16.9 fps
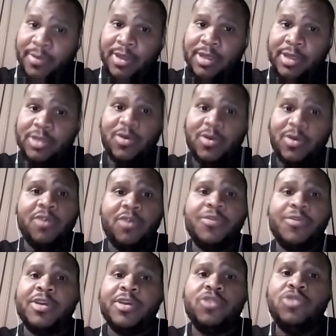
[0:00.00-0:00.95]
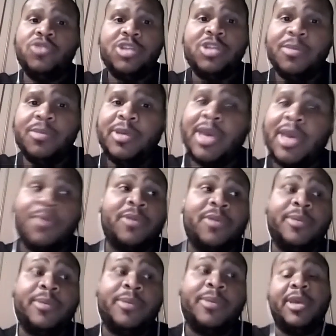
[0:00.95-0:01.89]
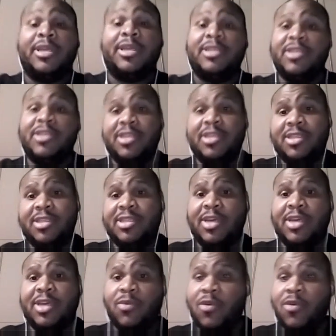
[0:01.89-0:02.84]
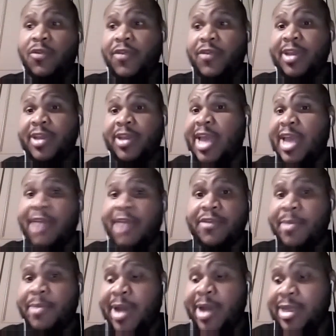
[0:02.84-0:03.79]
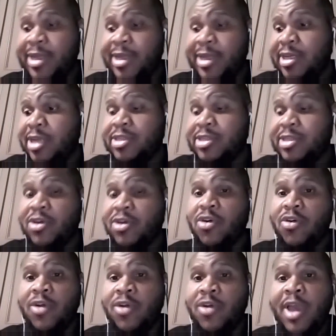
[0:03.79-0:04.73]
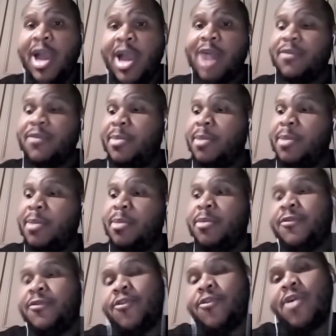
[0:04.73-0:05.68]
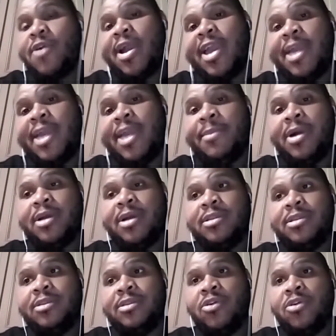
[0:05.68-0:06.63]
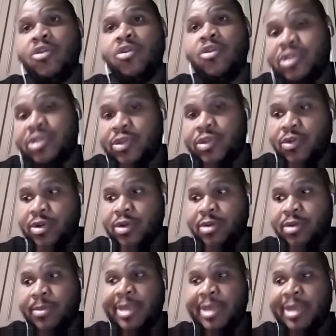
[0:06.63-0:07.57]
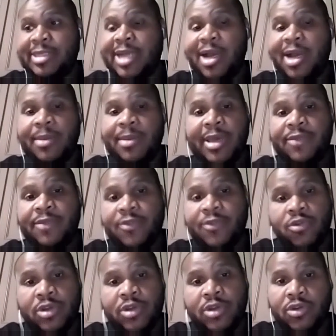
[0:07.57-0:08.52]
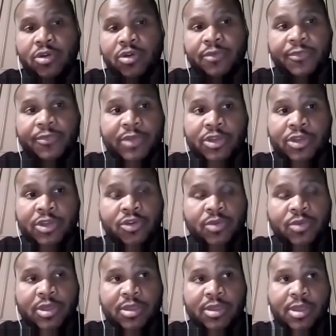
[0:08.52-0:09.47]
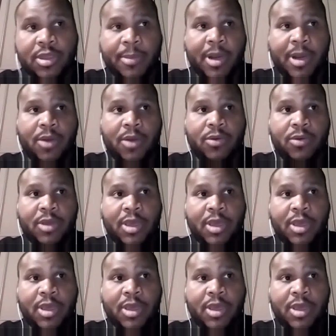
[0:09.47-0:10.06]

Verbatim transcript: So I don't right. think you should be able to be making decisions that will affect everybody and us all. I remember before I had my oldest daughter, my job had voting on for the union about